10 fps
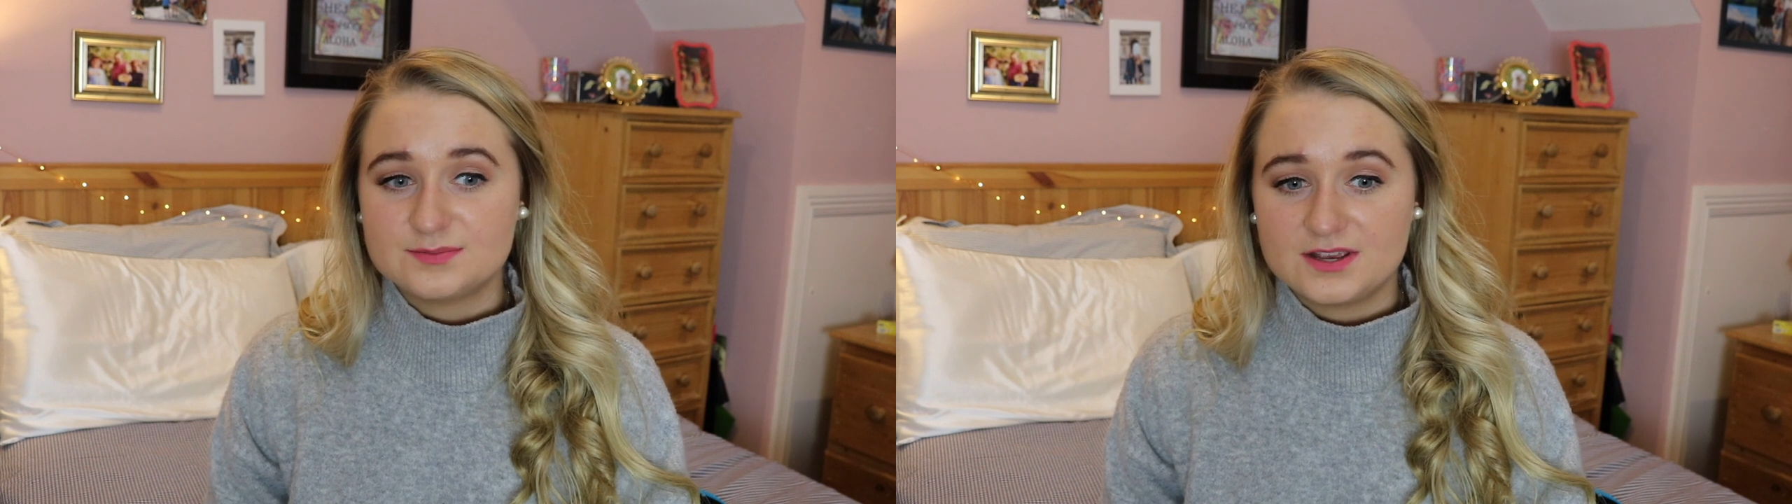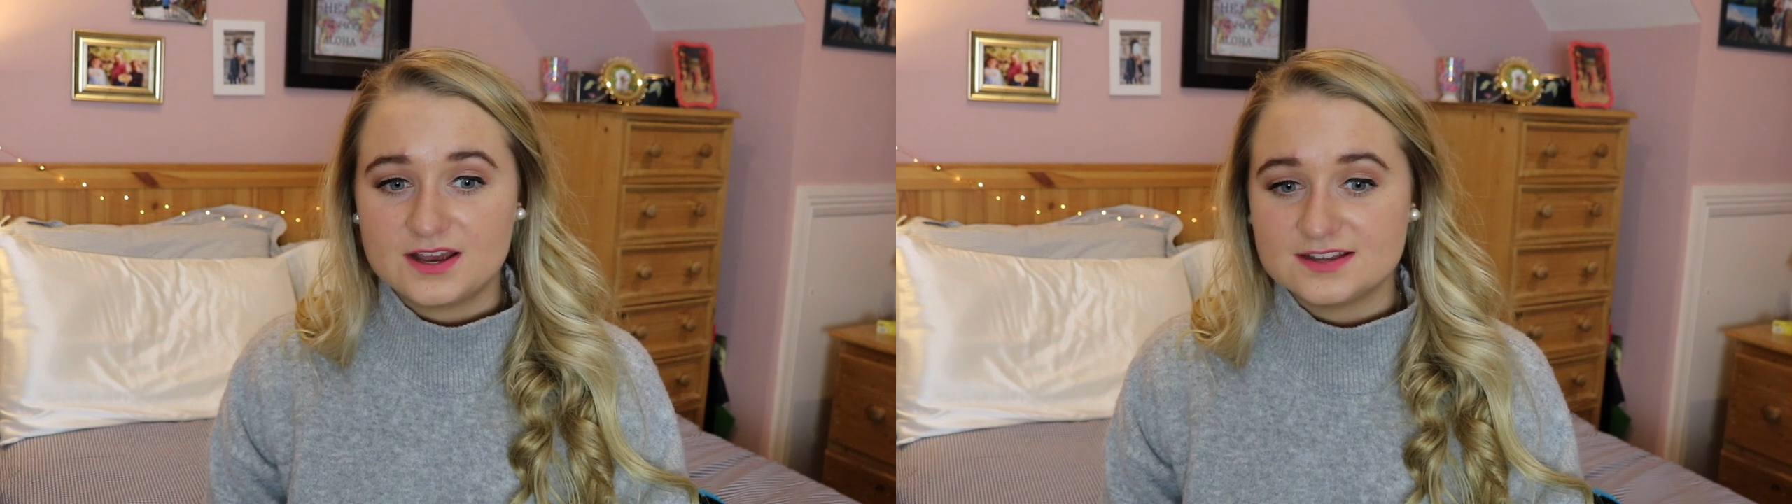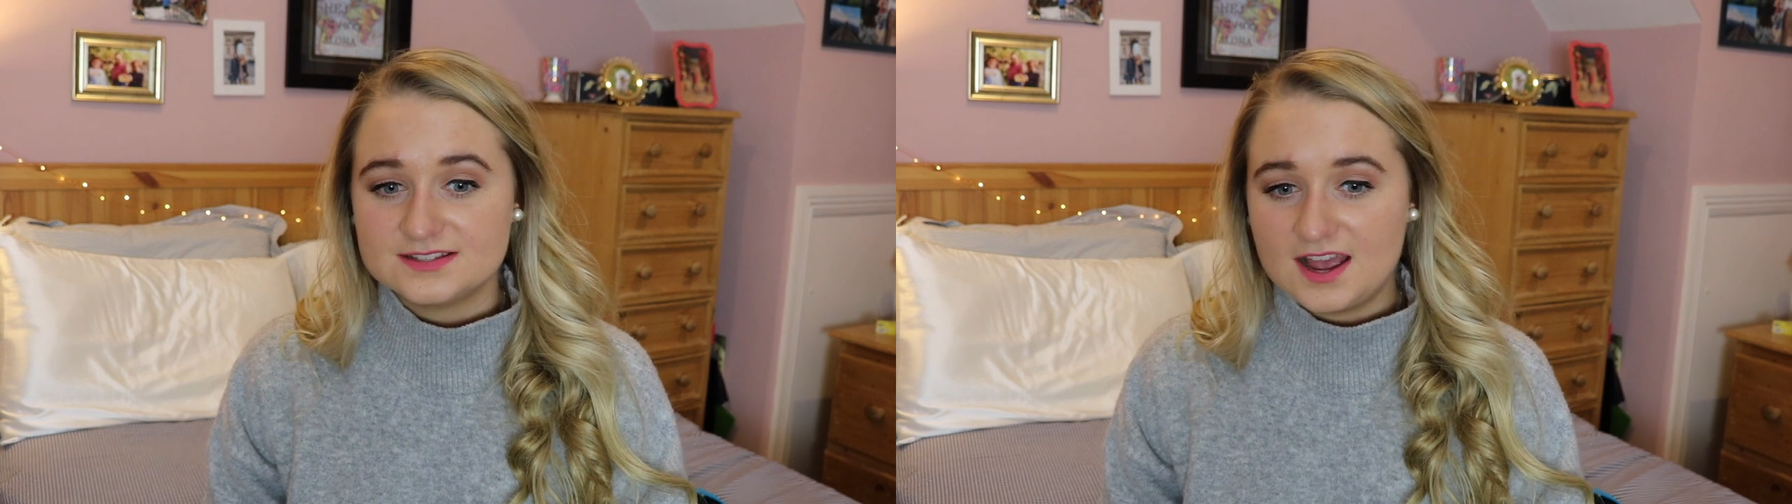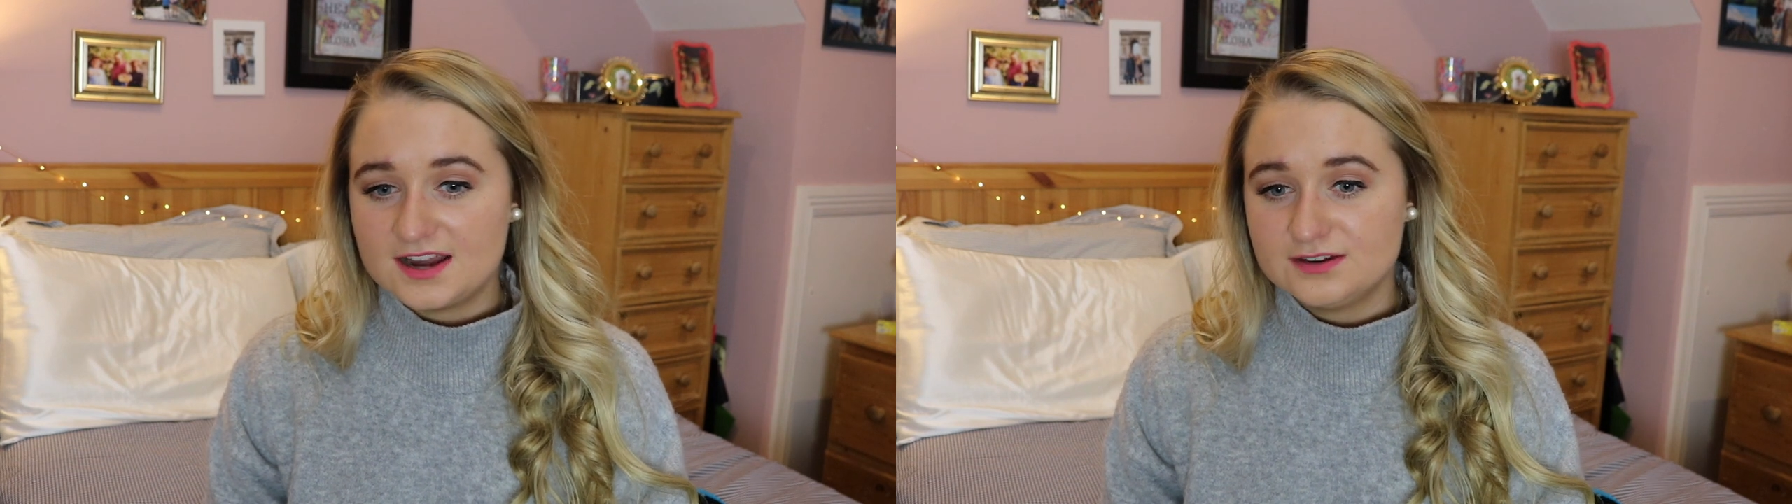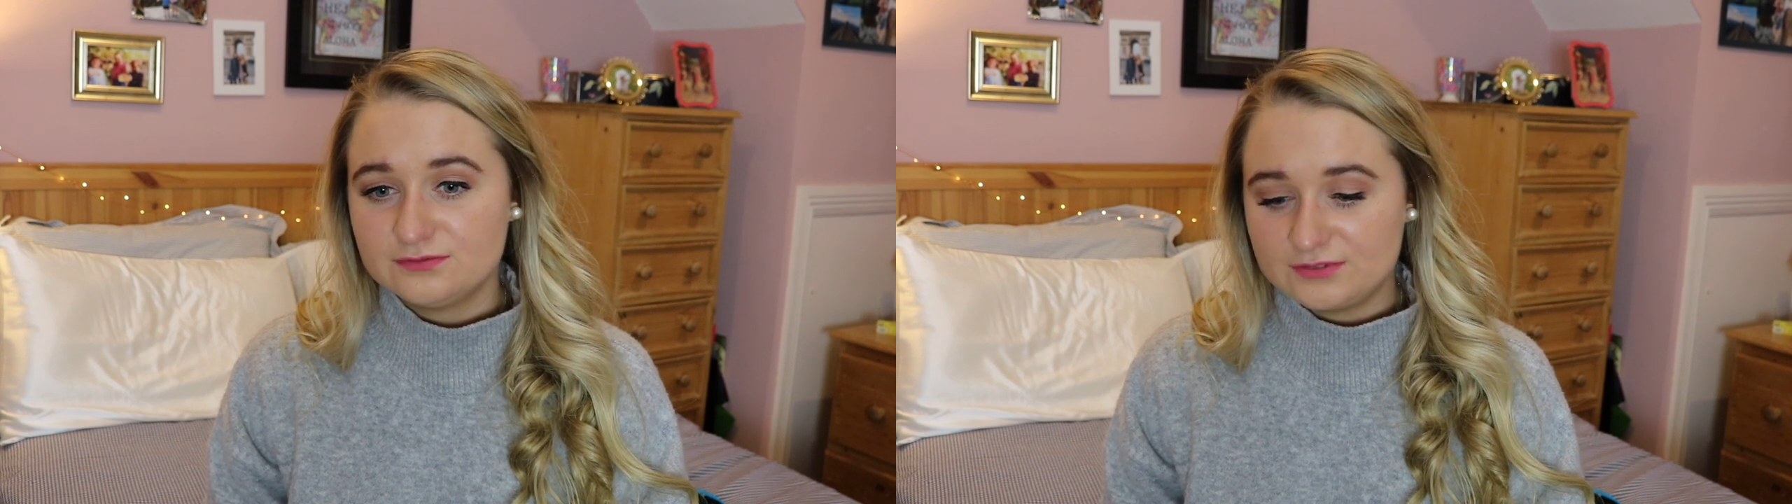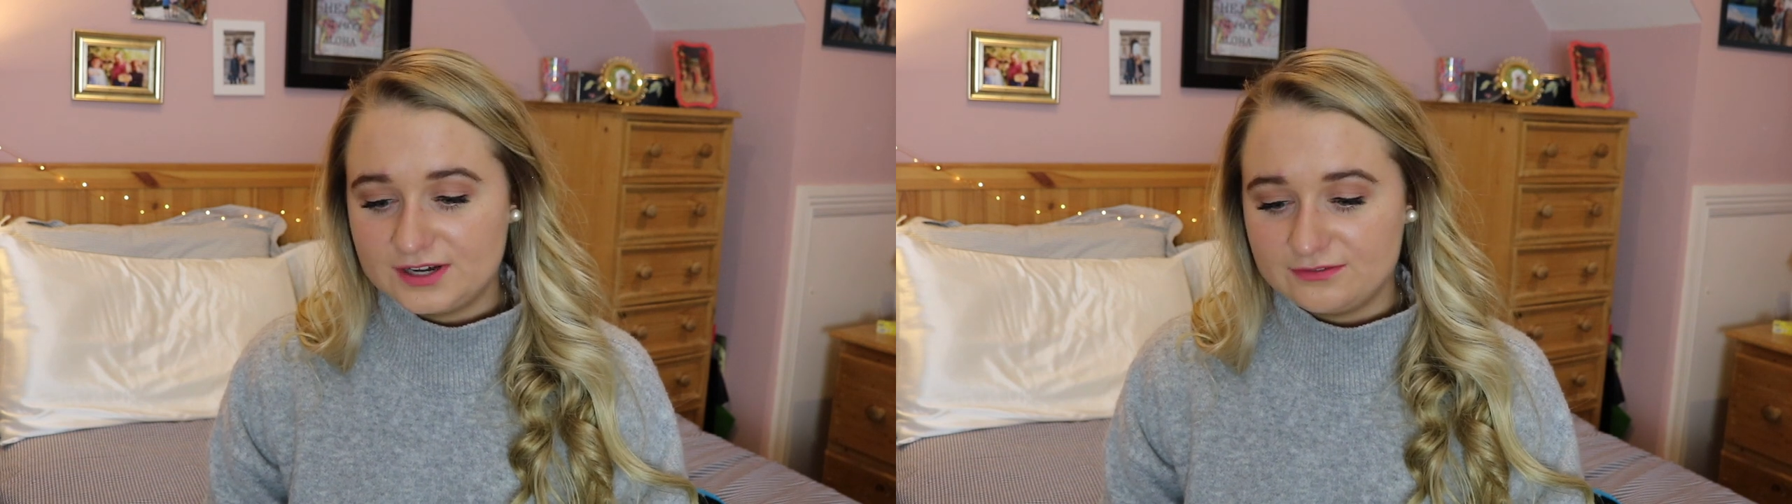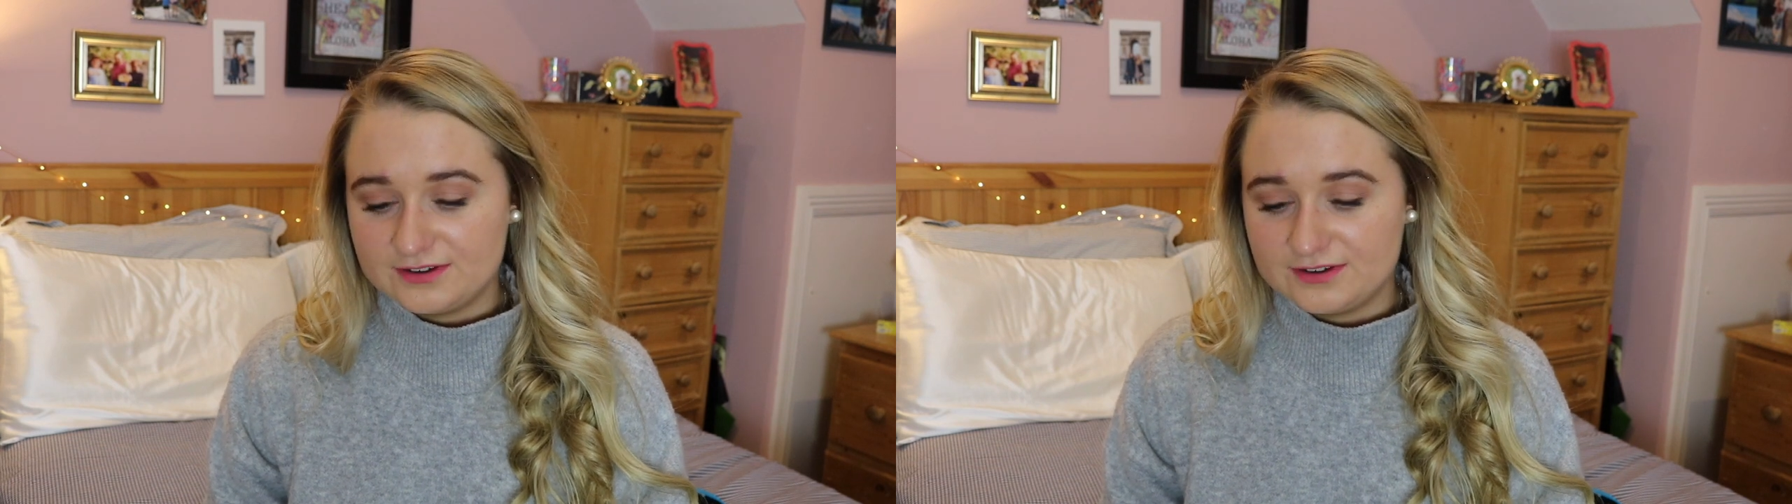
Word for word: because I didn't really